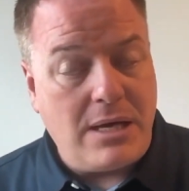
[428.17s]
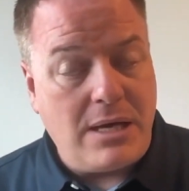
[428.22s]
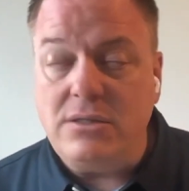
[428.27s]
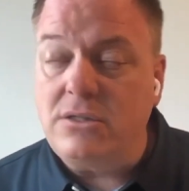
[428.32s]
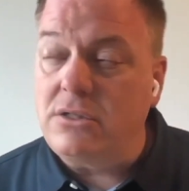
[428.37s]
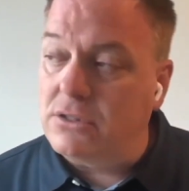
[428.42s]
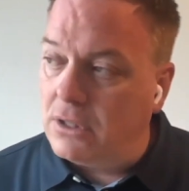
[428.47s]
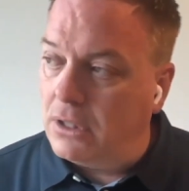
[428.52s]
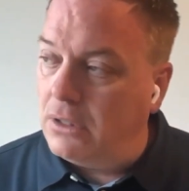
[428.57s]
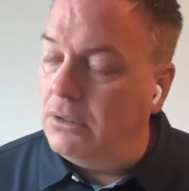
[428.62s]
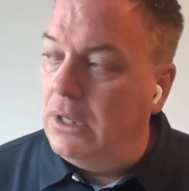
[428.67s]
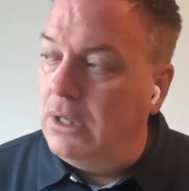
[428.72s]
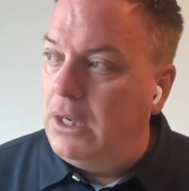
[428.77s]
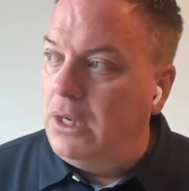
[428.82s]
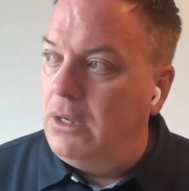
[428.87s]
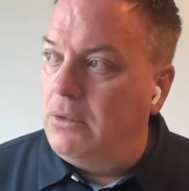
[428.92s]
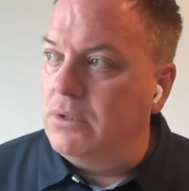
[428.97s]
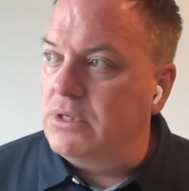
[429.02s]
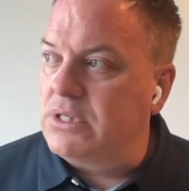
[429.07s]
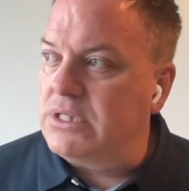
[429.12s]
So
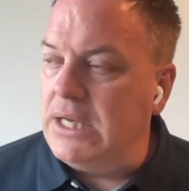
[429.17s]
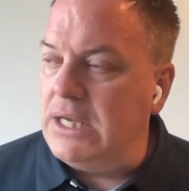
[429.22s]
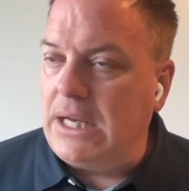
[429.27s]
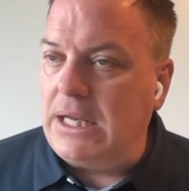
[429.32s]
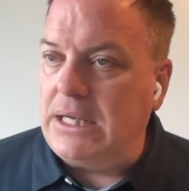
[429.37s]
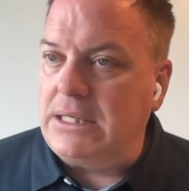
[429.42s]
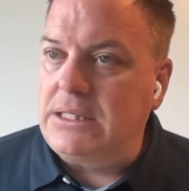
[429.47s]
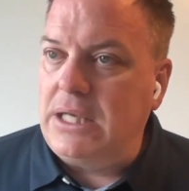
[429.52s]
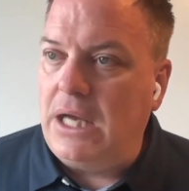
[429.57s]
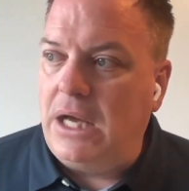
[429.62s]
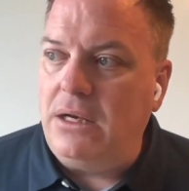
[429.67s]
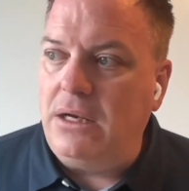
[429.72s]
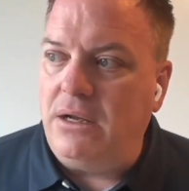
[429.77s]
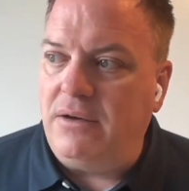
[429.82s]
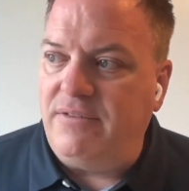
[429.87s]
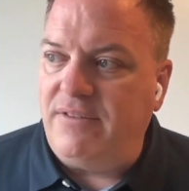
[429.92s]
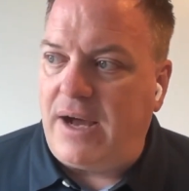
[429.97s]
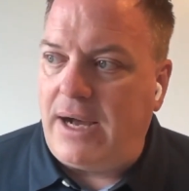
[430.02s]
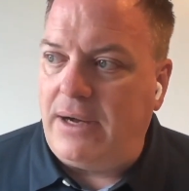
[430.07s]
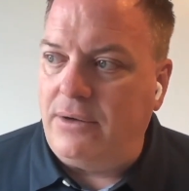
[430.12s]
we're seeing a ton of
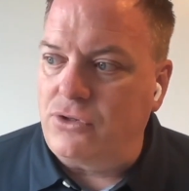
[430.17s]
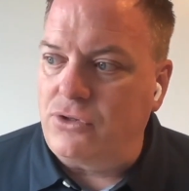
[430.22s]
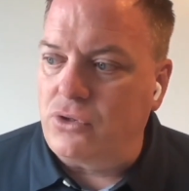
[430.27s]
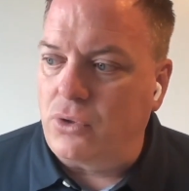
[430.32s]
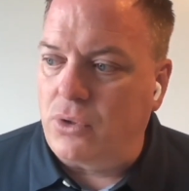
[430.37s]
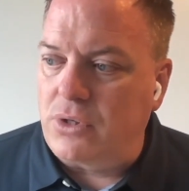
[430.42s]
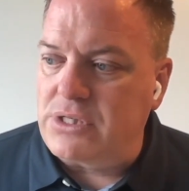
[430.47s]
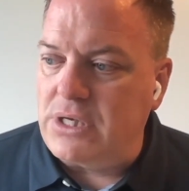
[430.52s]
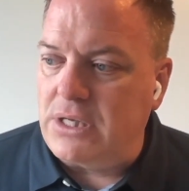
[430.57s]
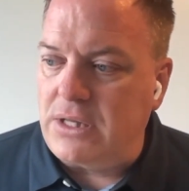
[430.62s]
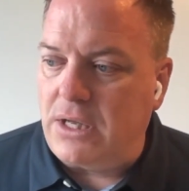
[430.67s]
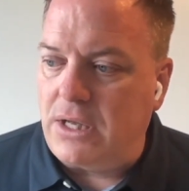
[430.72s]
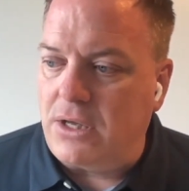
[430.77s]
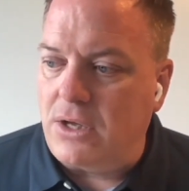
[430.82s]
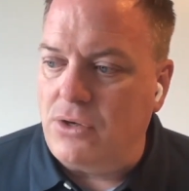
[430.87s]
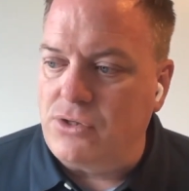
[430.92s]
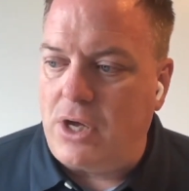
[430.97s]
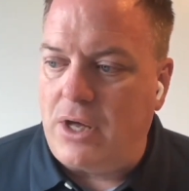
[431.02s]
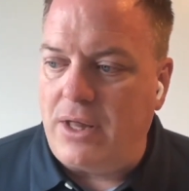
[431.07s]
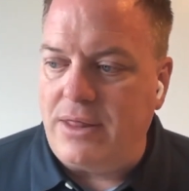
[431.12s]
outsourcing that goes
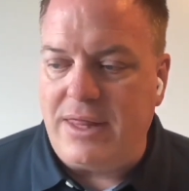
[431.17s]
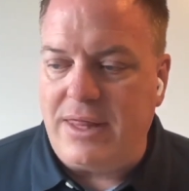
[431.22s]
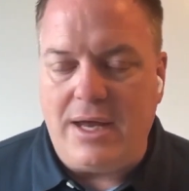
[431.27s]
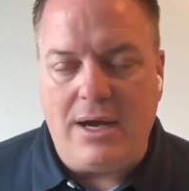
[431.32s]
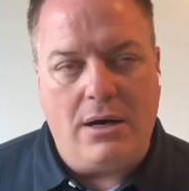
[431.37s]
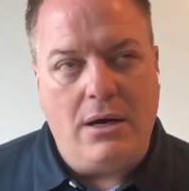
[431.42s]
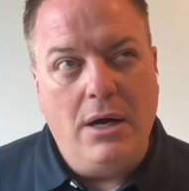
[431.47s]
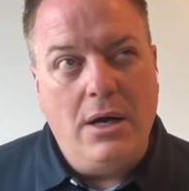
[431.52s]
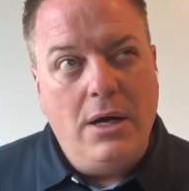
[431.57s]
on there.